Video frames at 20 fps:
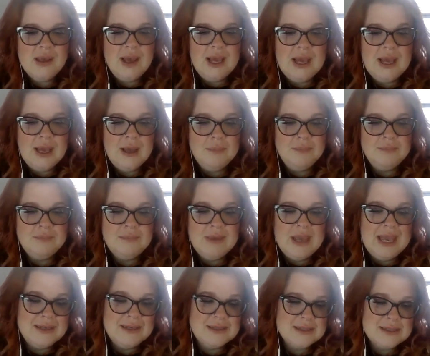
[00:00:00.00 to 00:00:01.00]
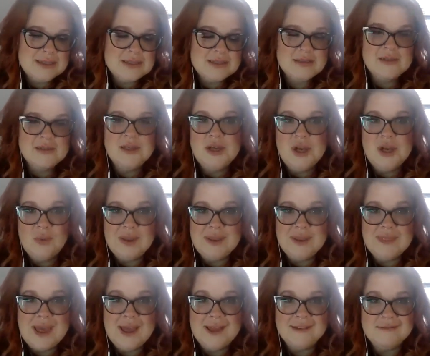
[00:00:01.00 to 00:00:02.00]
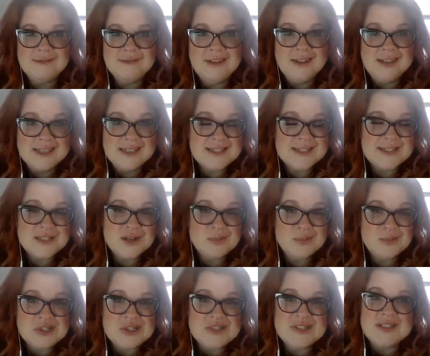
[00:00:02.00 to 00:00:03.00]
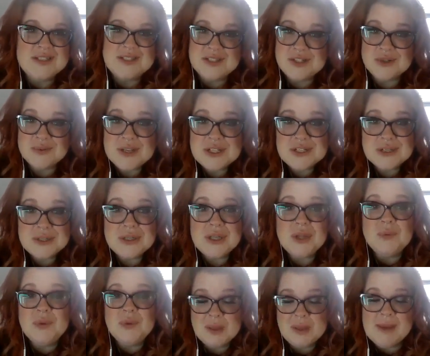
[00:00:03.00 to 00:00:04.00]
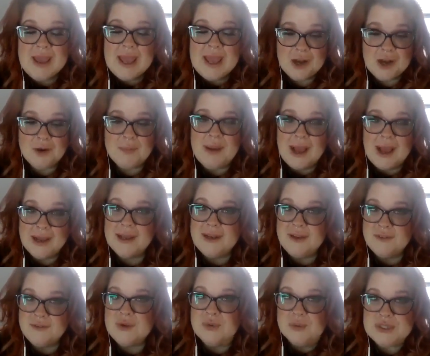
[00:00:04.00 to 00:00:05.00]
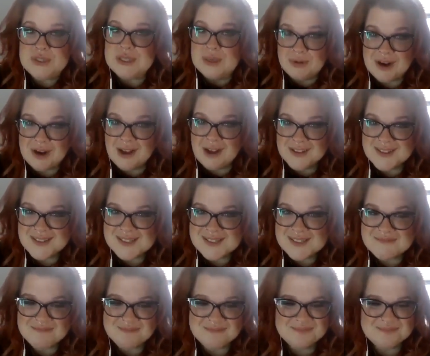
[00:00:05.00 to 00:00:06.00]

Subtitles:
And knowing that unless it's an emergency situation, you would be paying out of pocket if you were somewhere else.